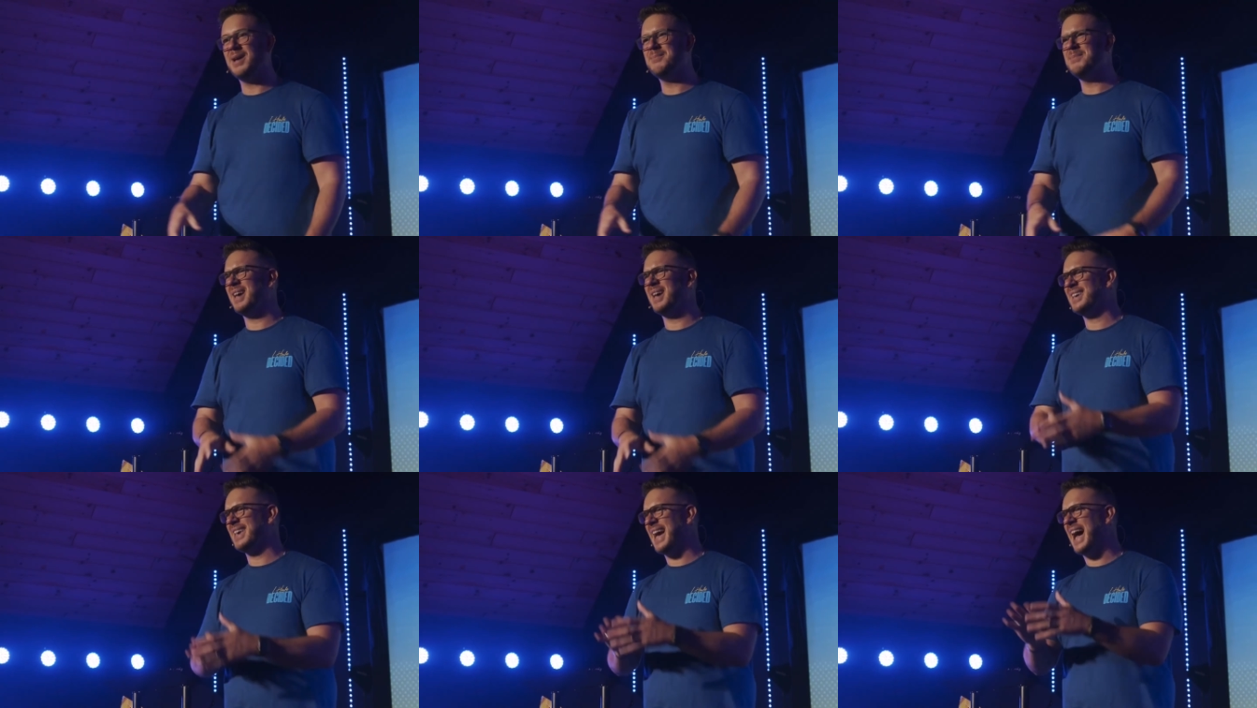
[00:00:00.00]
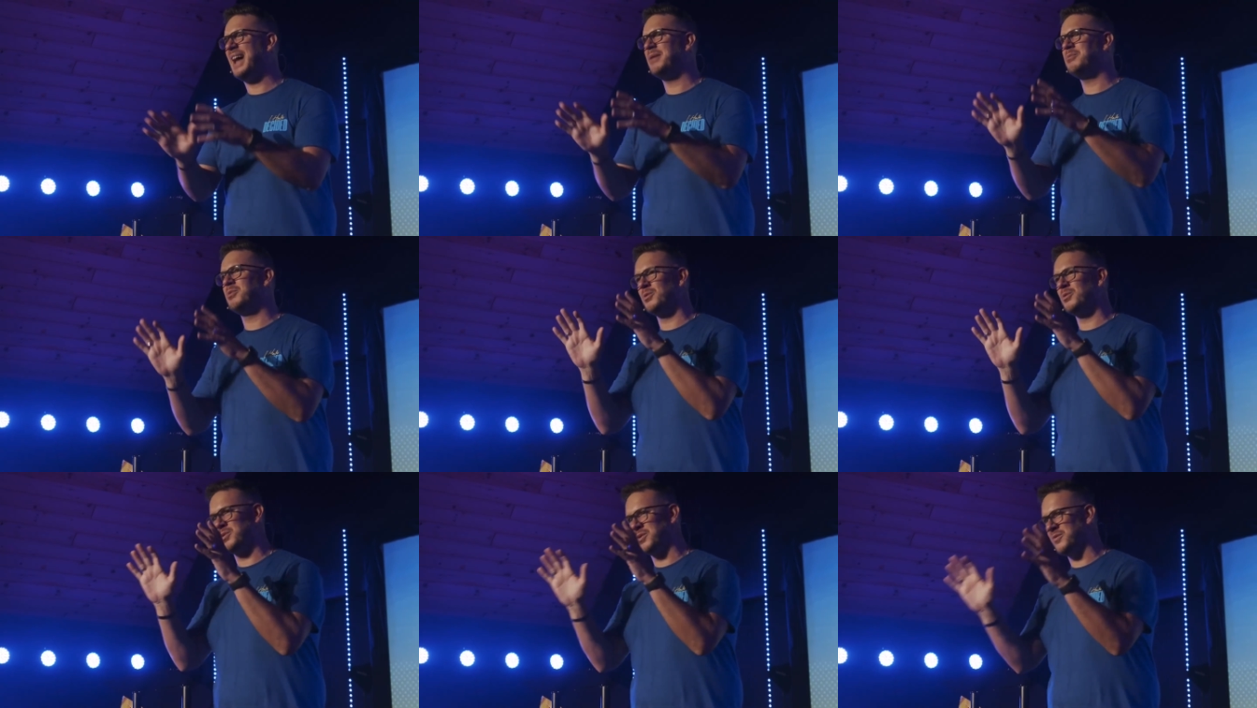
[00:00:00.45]
Man, God
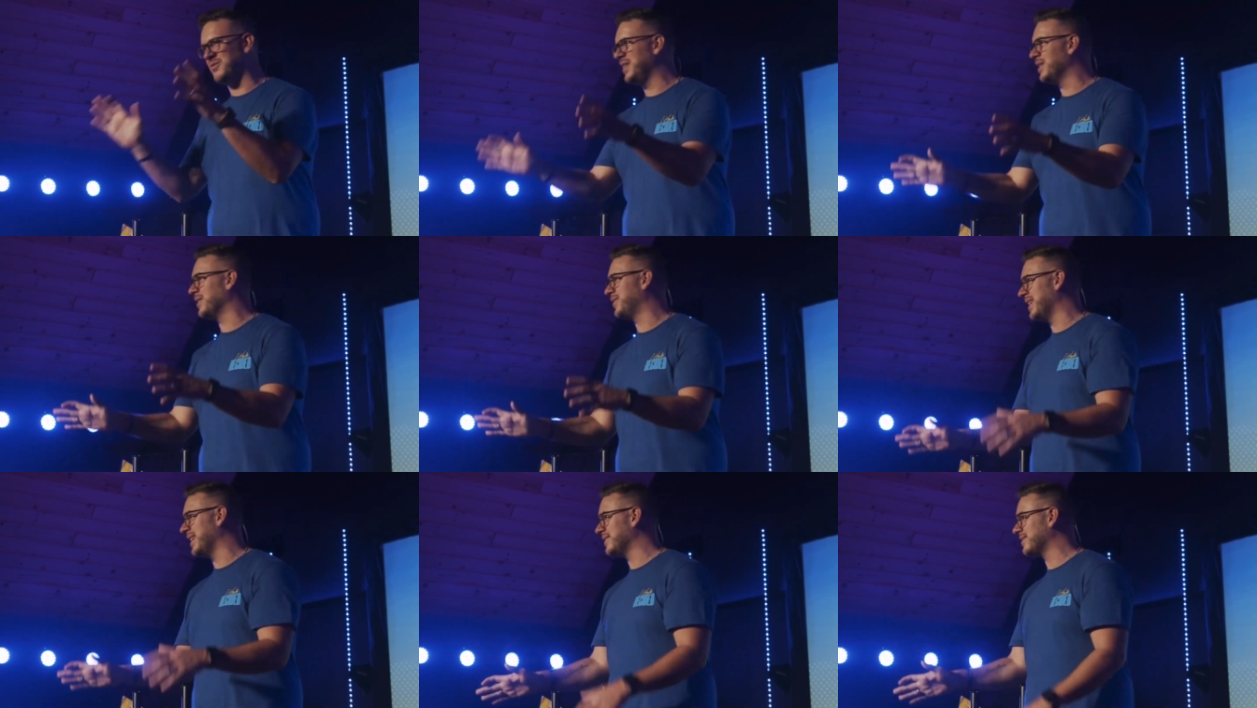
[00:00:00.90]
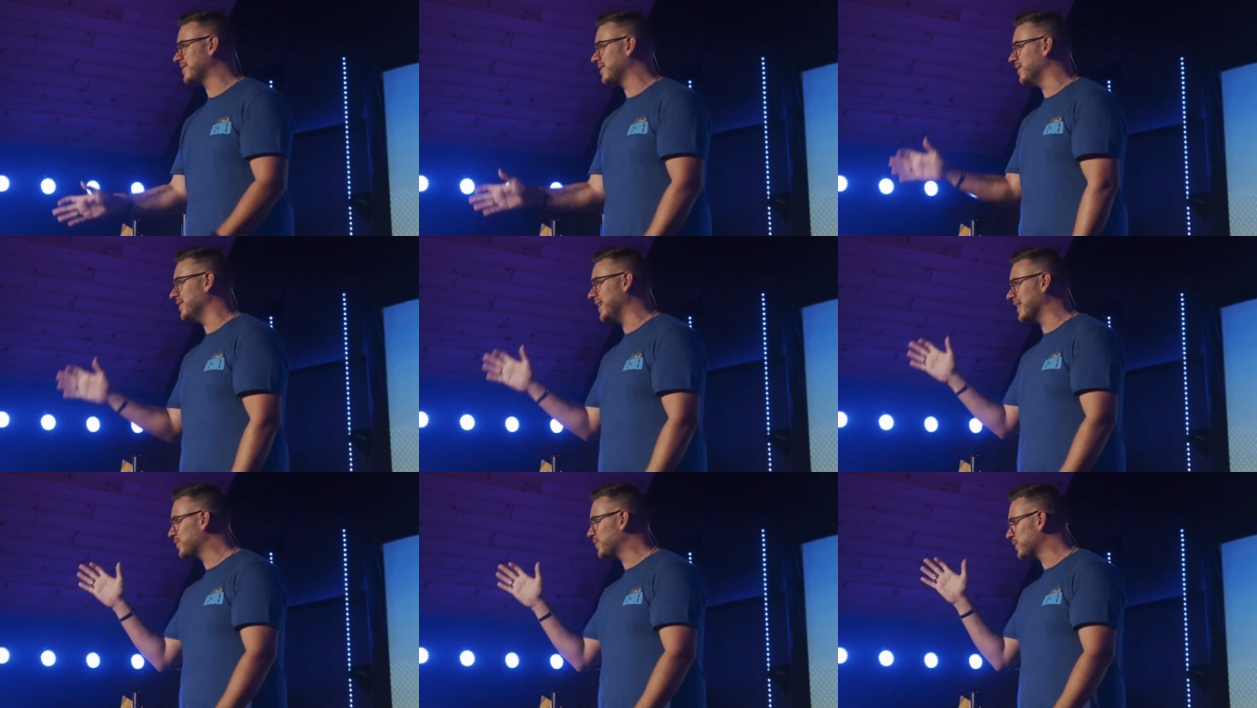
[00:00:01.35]
will reveal things to you.
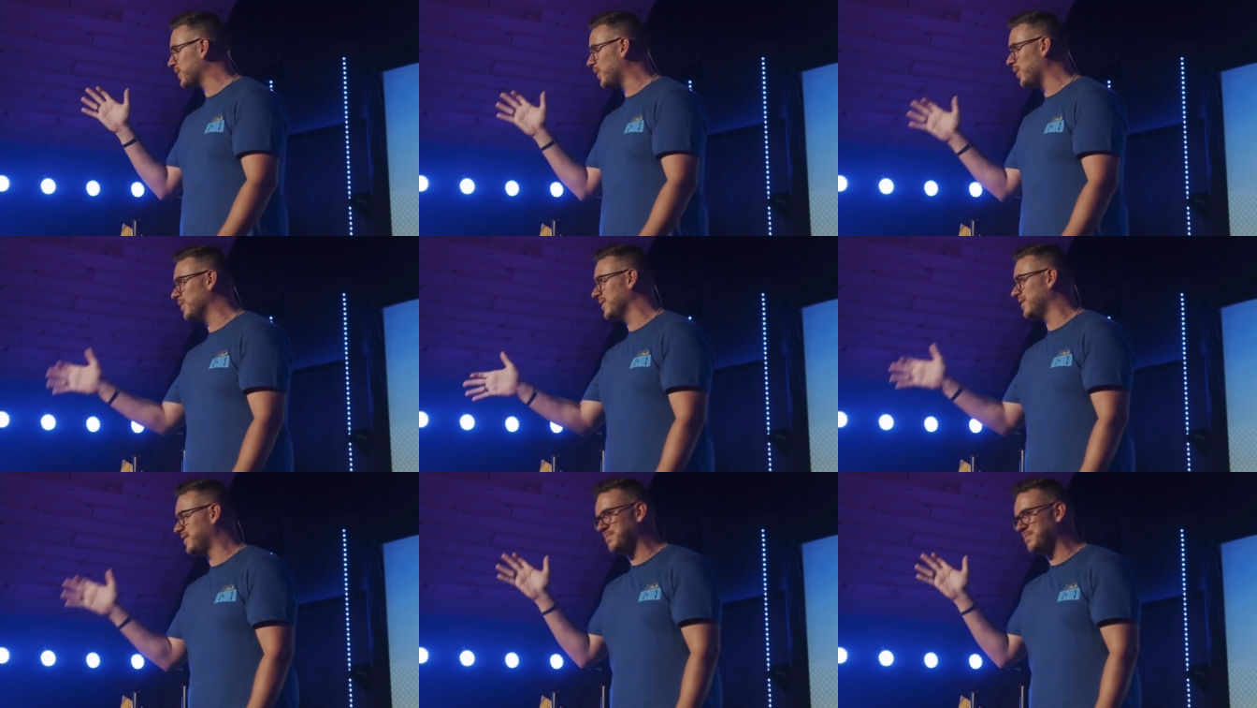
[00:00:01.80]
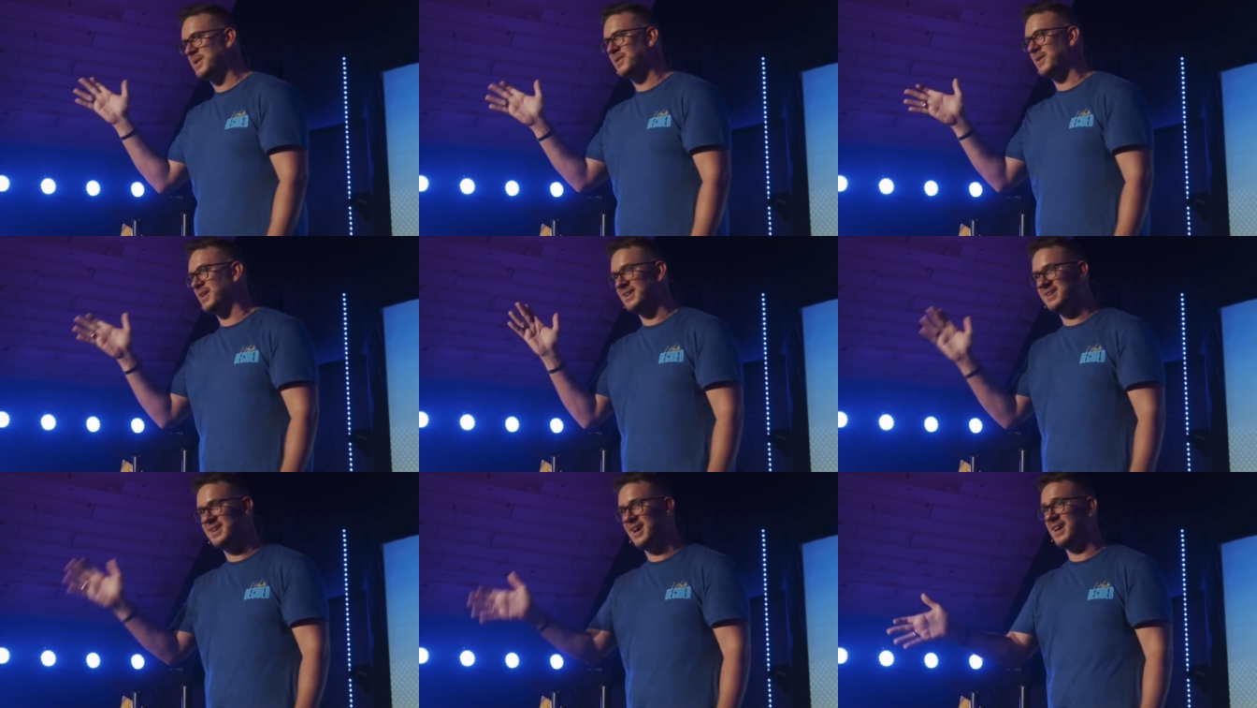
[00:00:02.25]
That's what the Holy
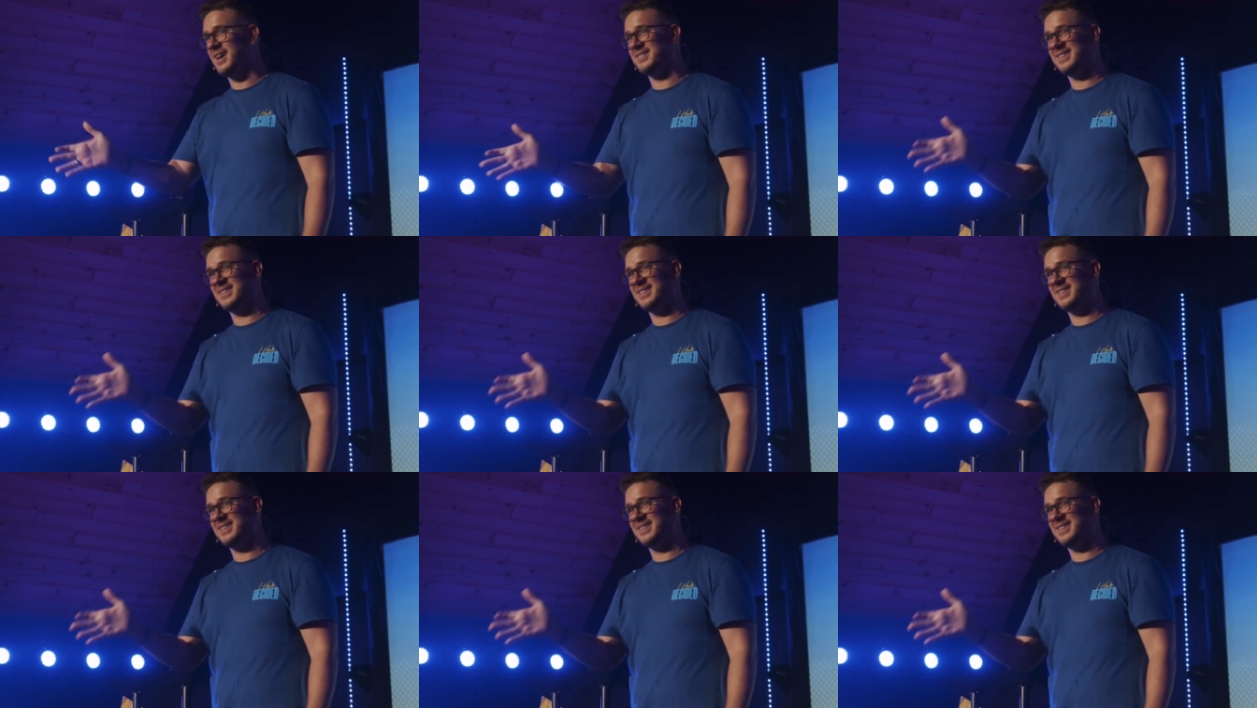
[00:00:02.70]
Spirit does.